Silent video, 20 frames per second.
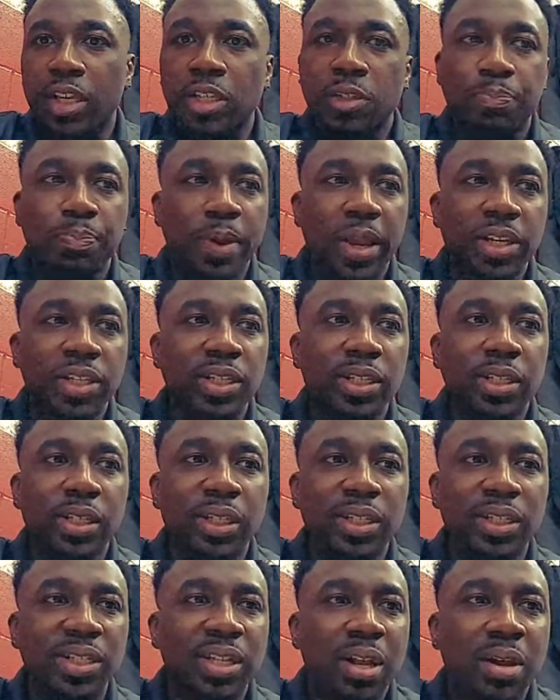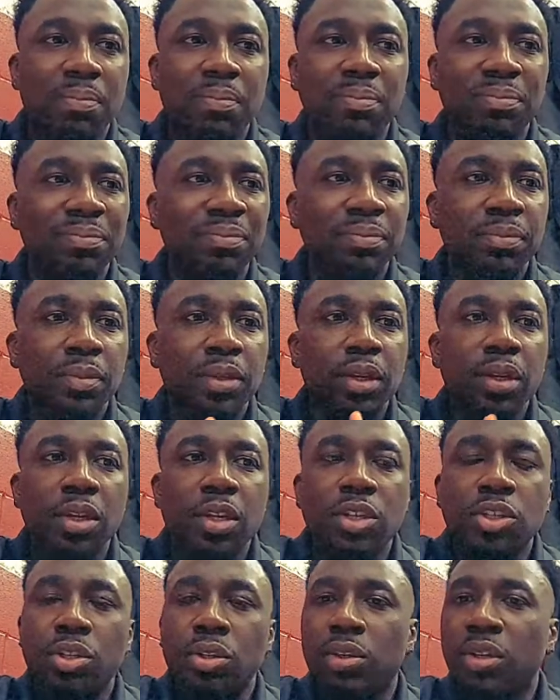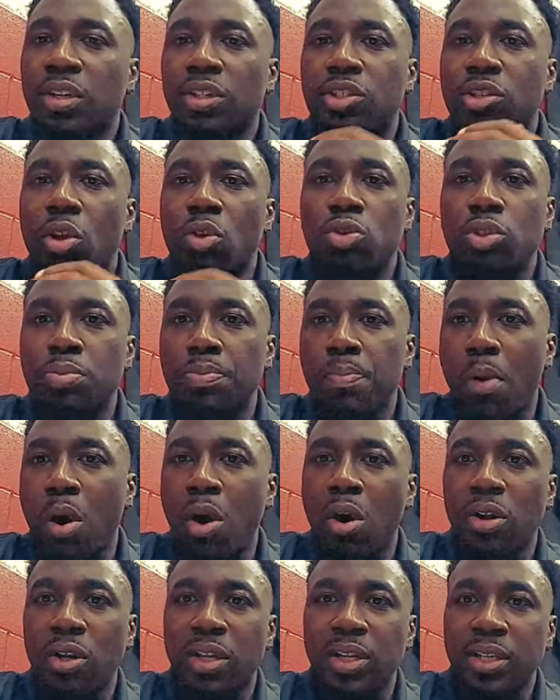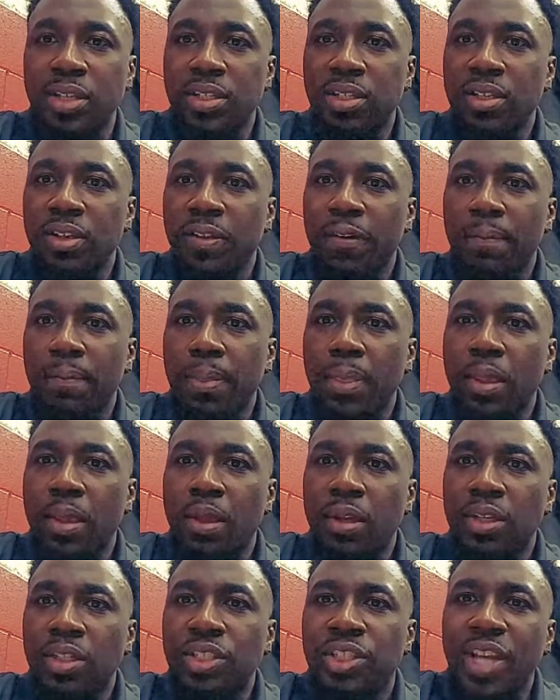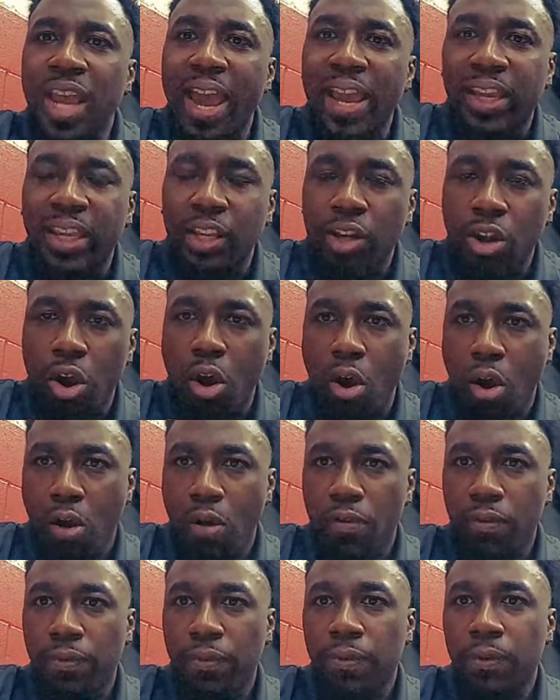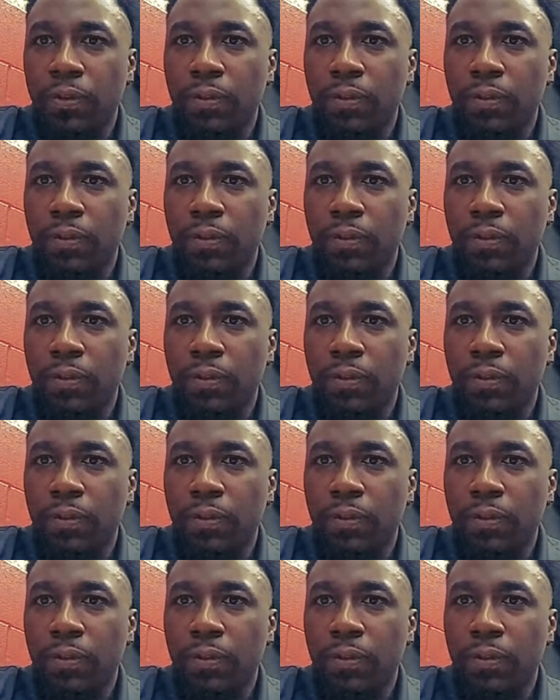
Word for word: Especially something so small as jacking off.